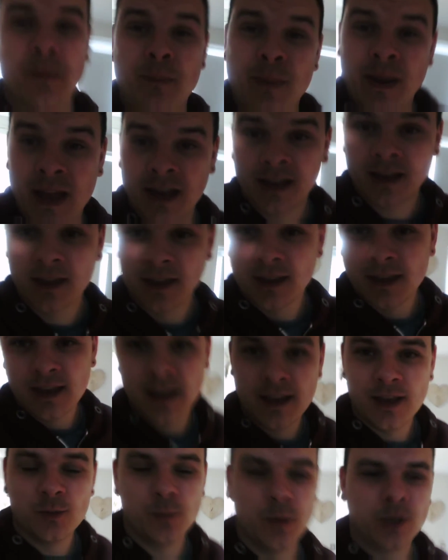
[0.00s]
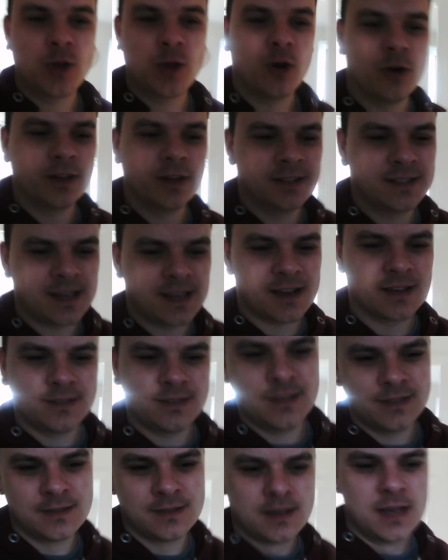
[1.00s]
pig. It'll be gone in seconds,
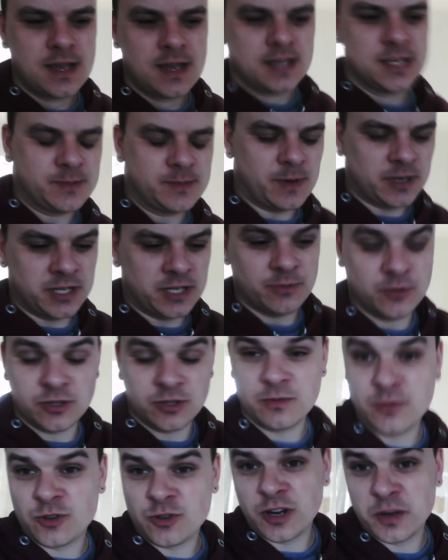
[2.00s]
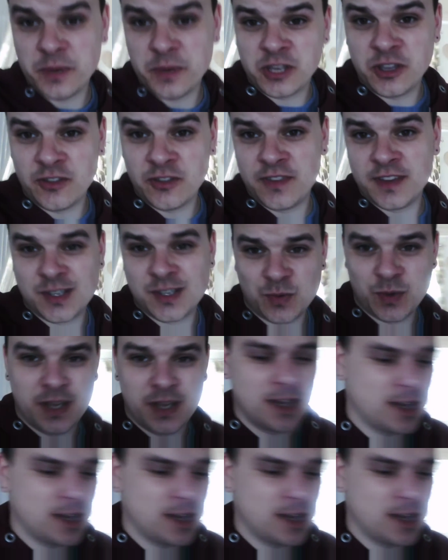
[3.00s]
and especially I'm trying to be good this week